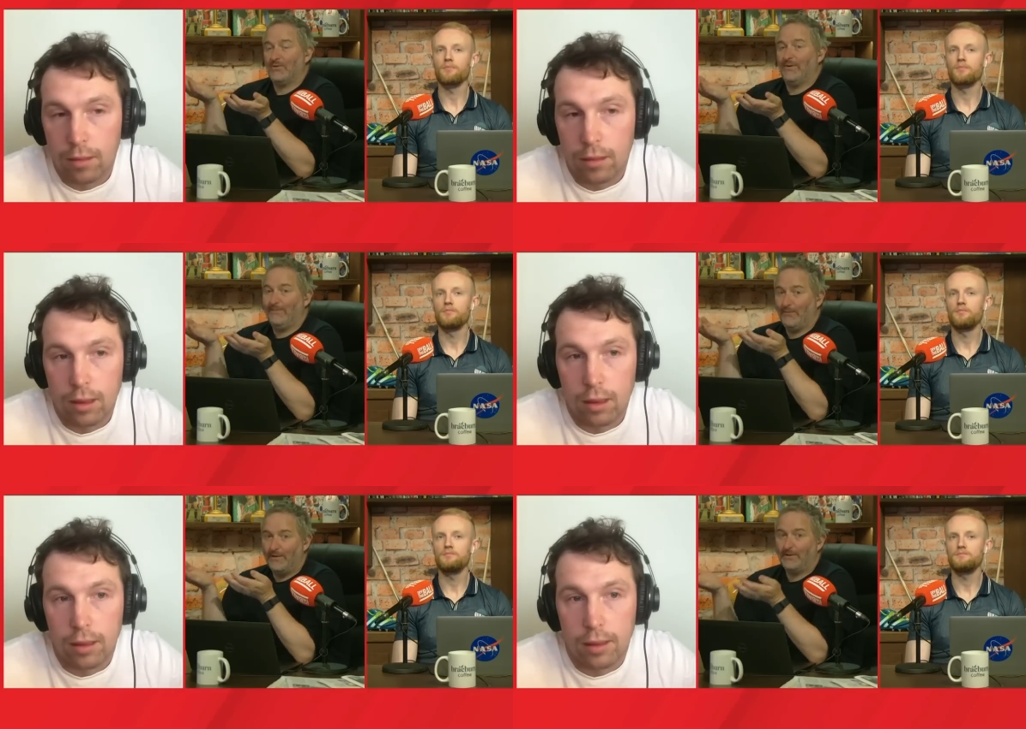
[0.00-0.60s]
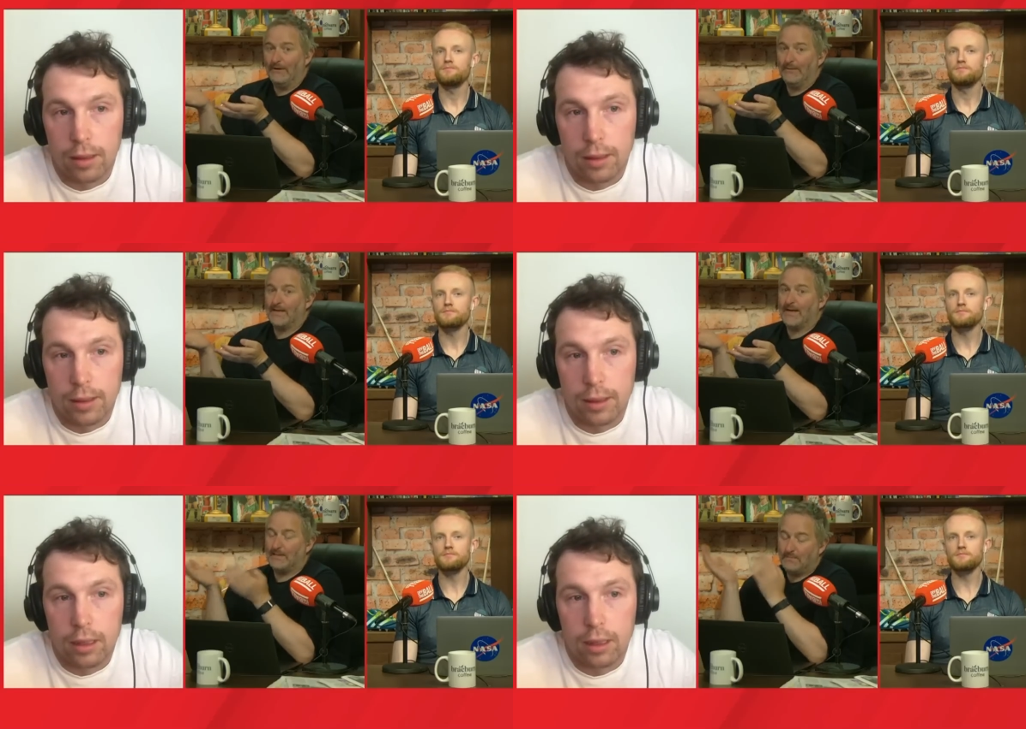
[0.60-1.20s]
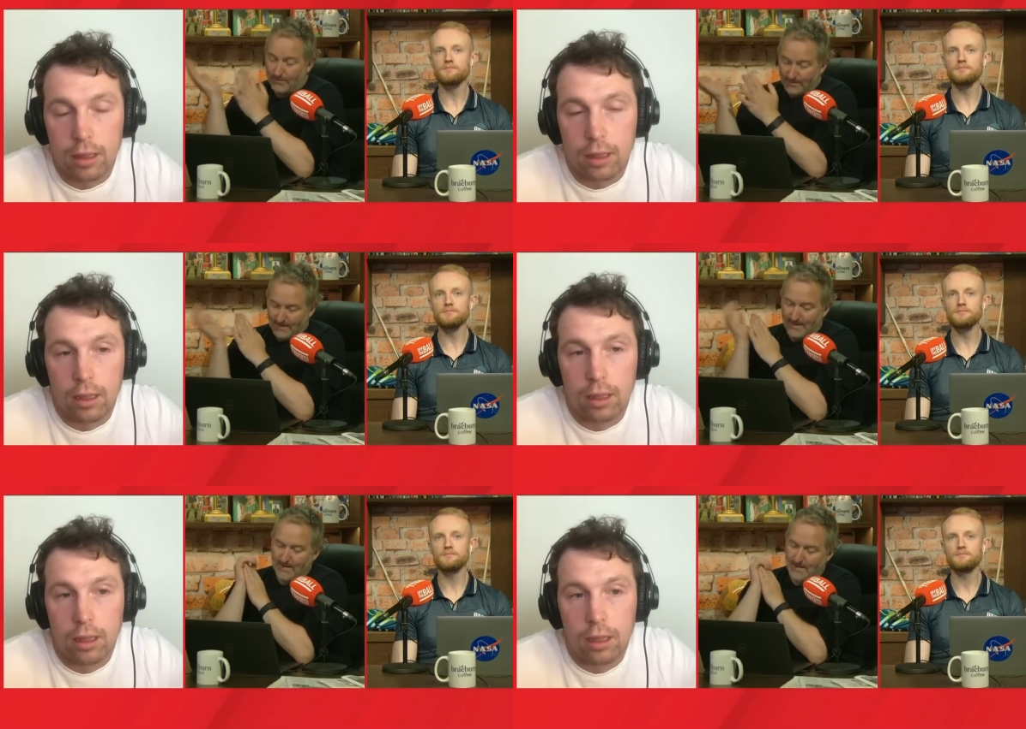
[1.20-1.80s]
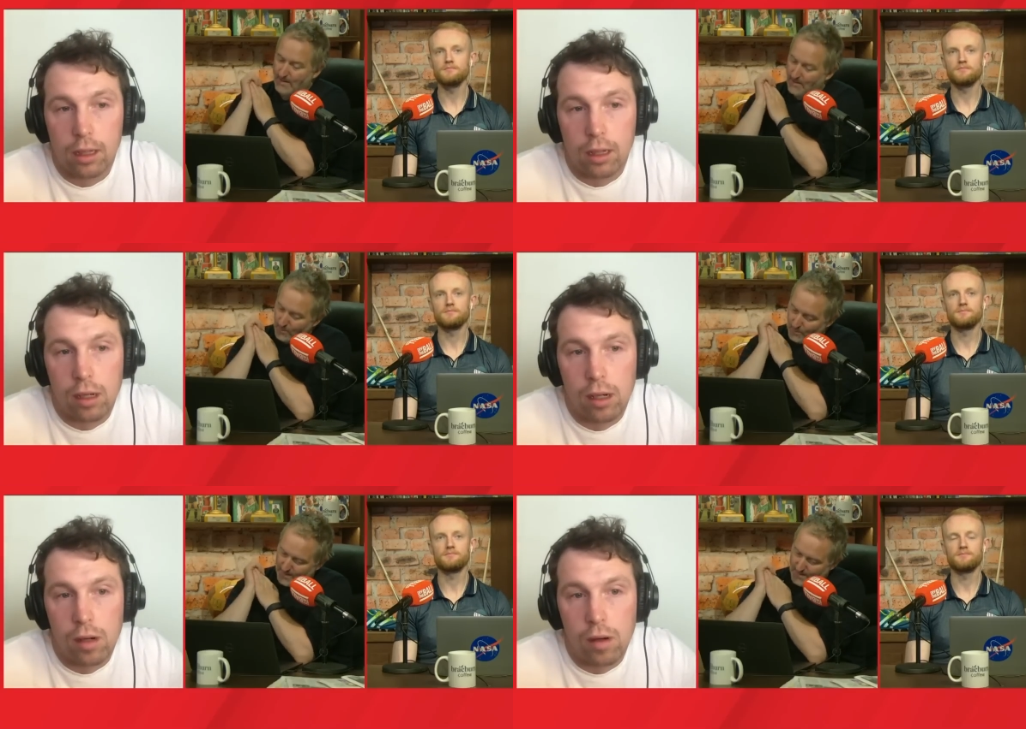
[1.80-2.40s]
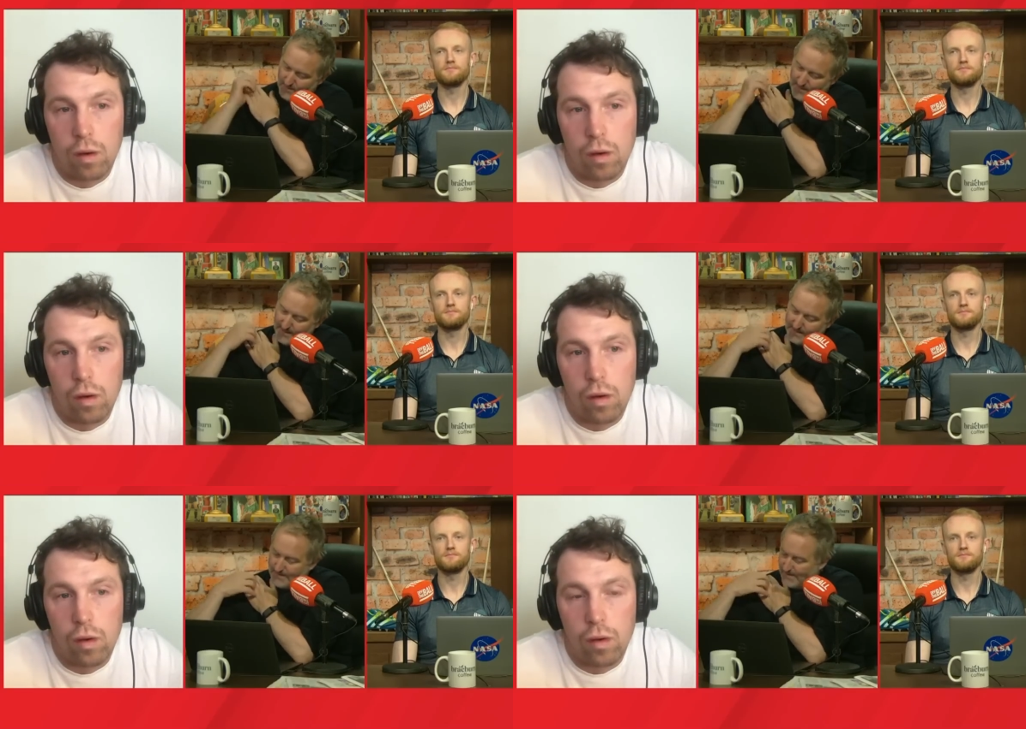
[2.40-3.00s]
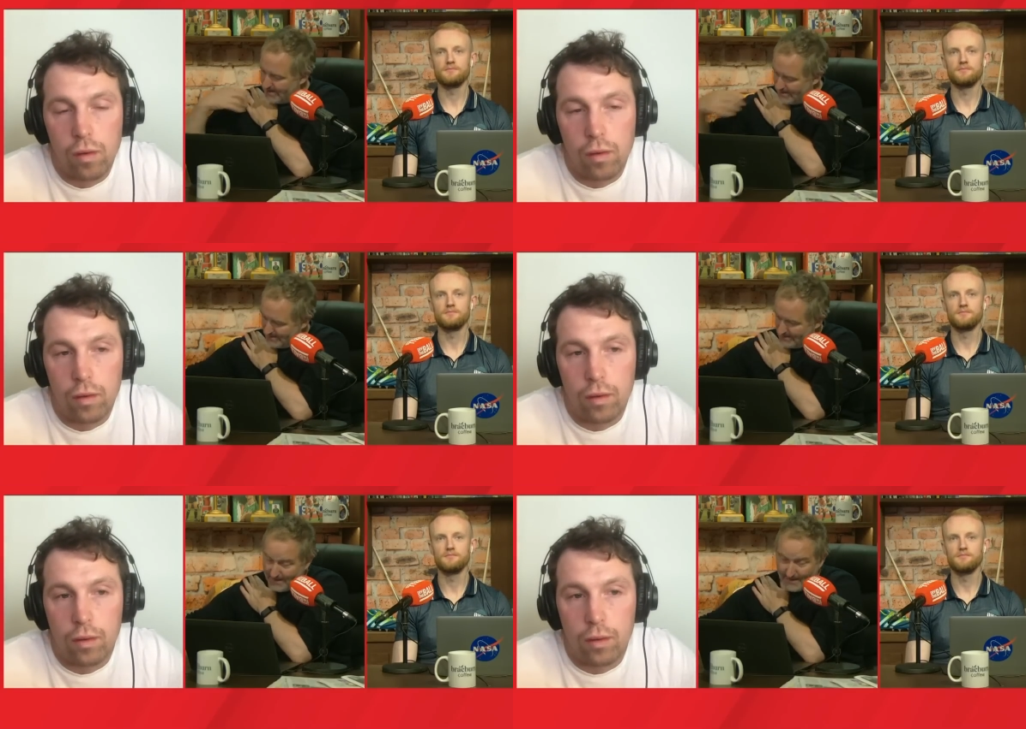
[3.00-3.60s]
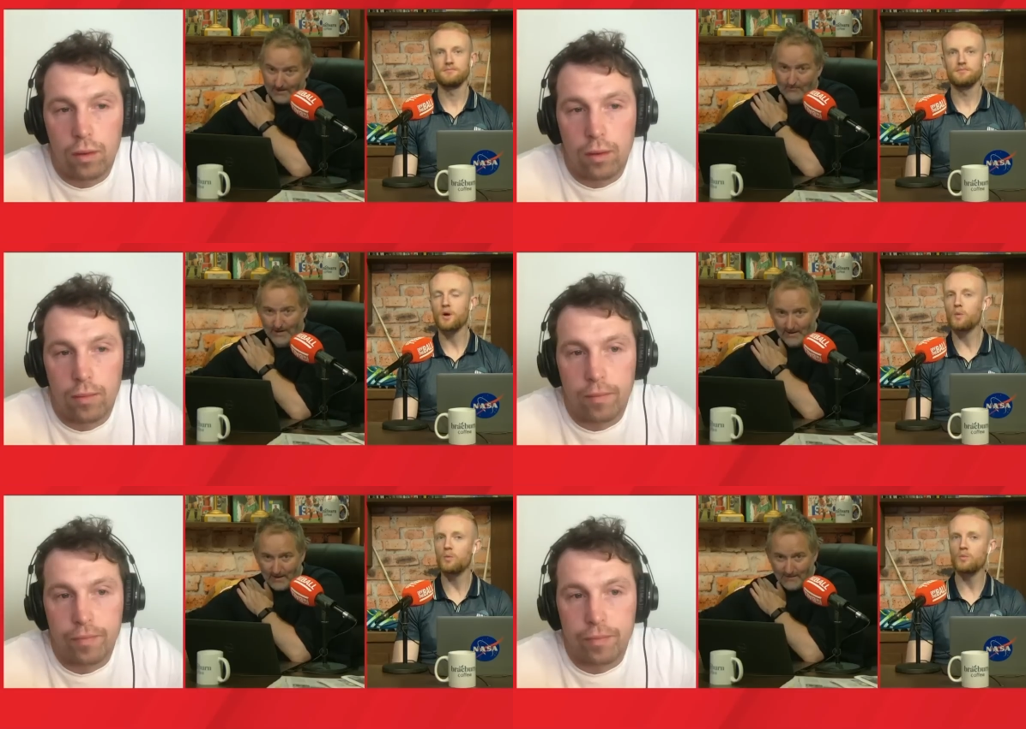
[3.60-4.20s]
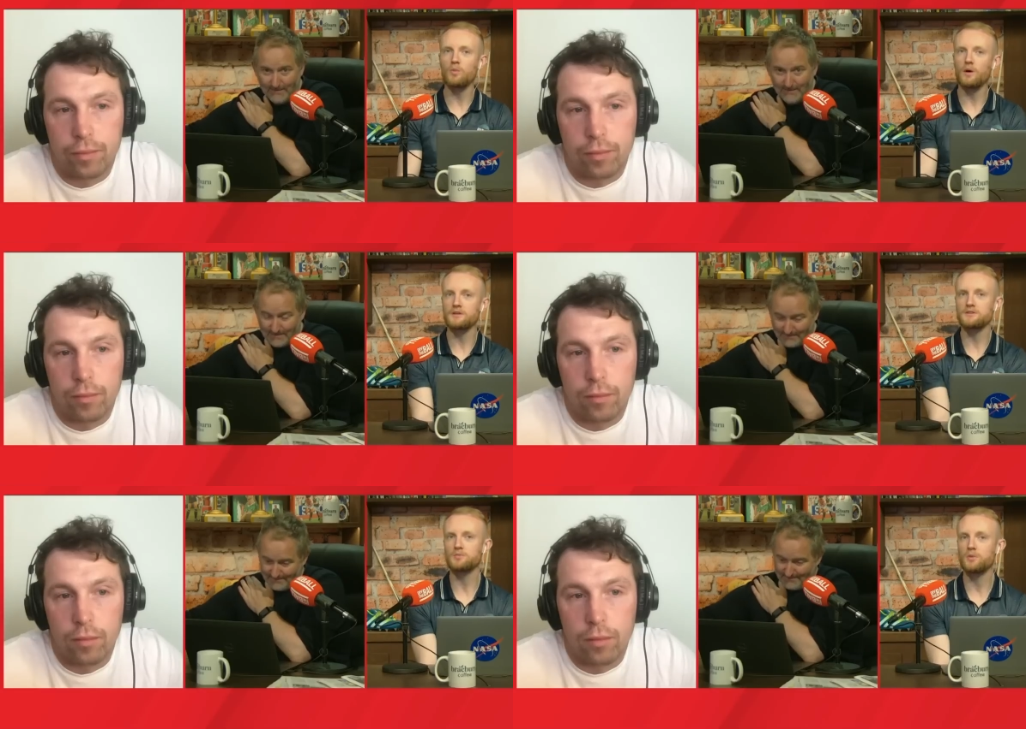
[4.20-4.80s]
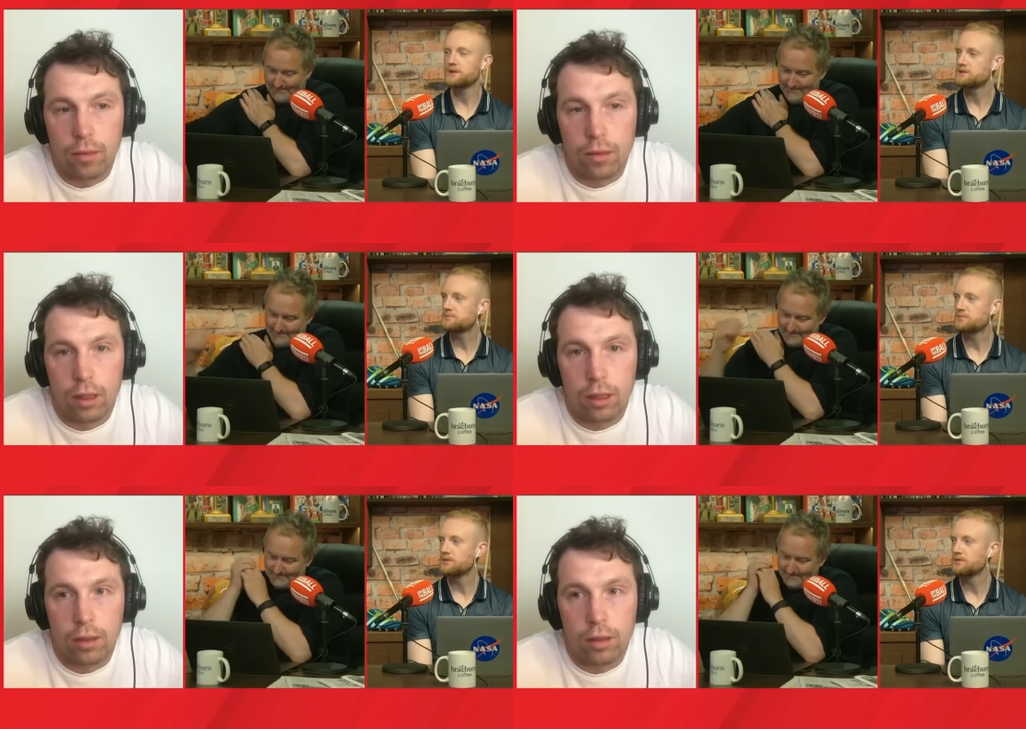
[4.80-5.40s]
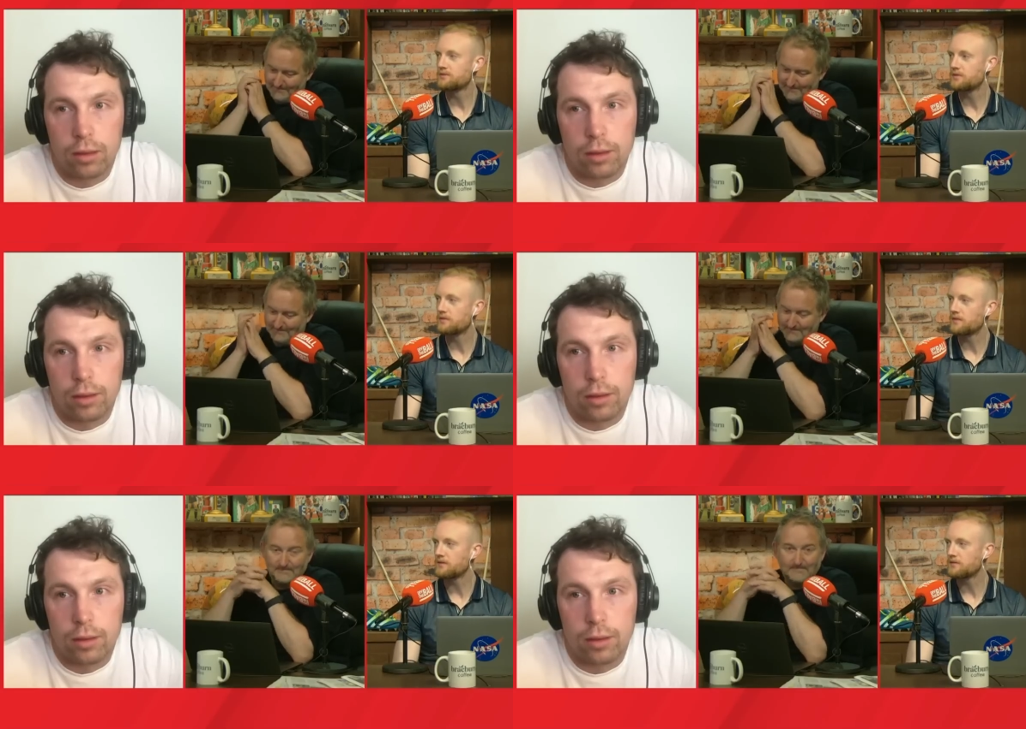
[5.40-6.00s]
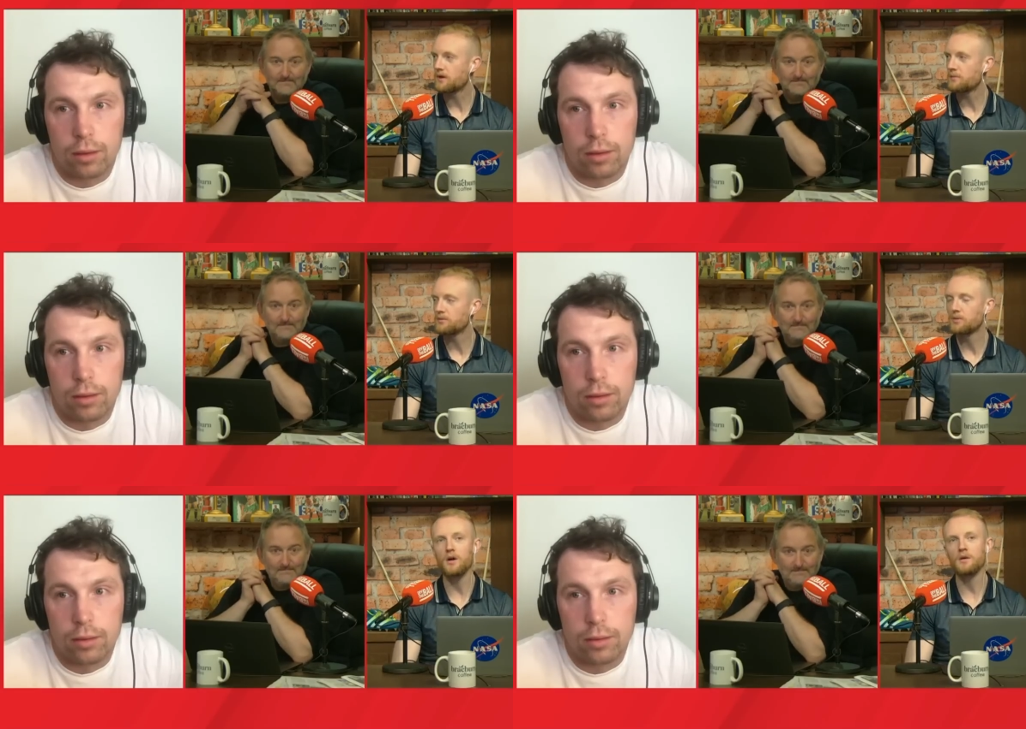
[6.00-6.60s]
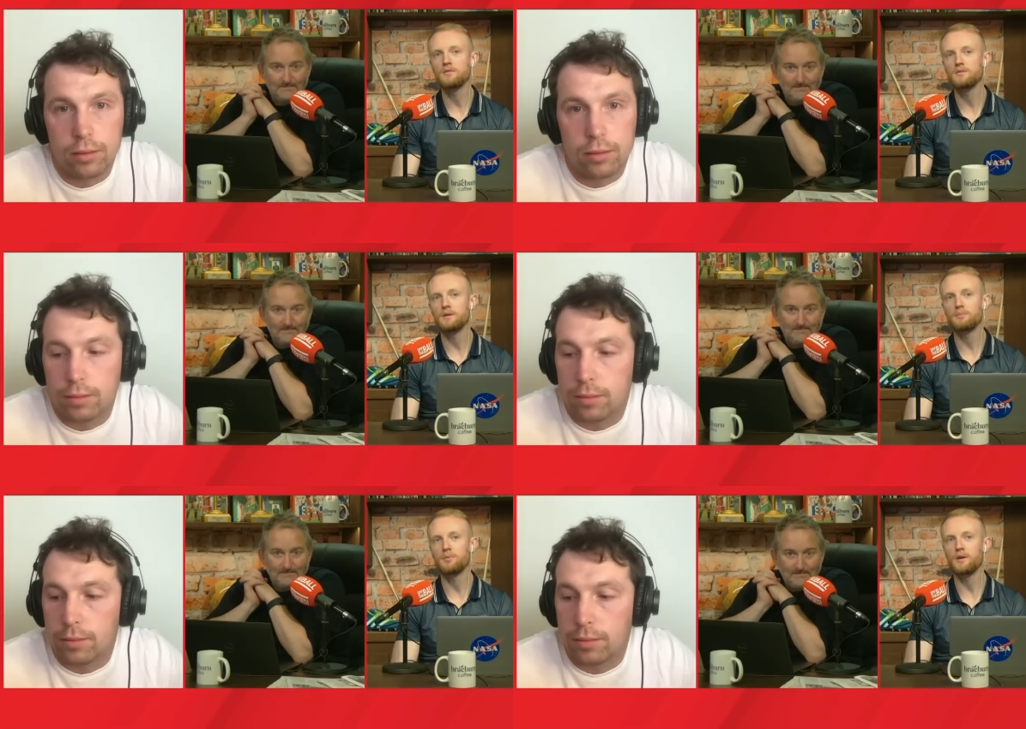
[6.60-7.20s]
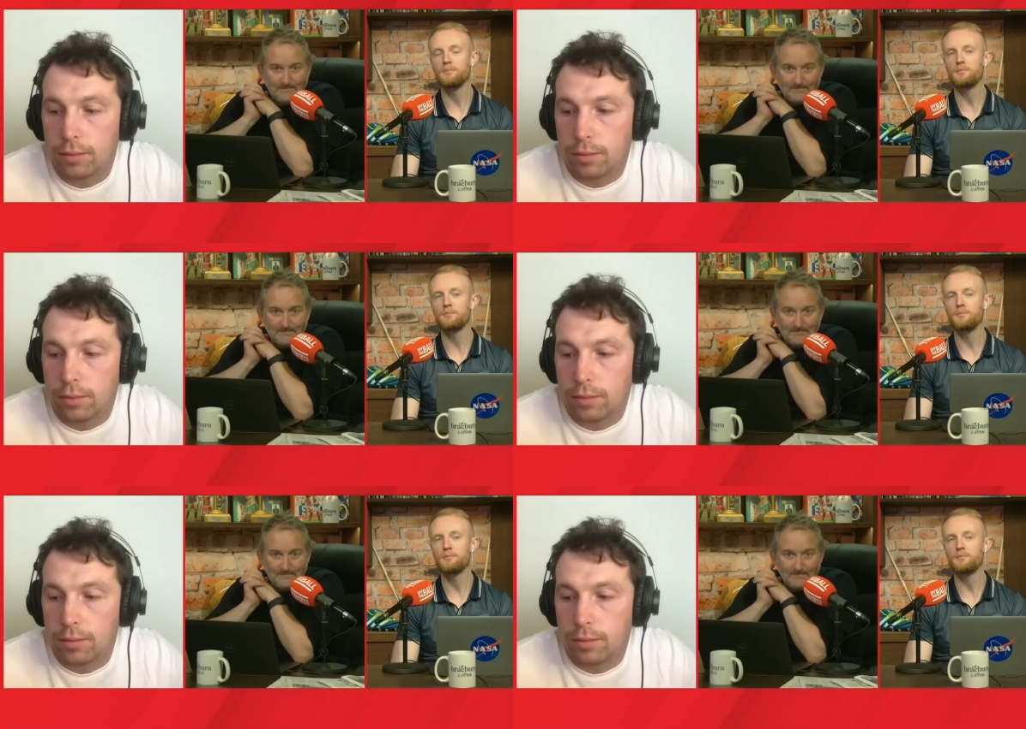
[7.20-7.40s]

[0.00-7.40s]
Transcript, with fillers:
Speaker 1: I fully agree with that. But, uh, you know, we, we like to be uh,
Speaker 2: written what, off. What, is, what has proved the, Tommy wrong uh, pre, in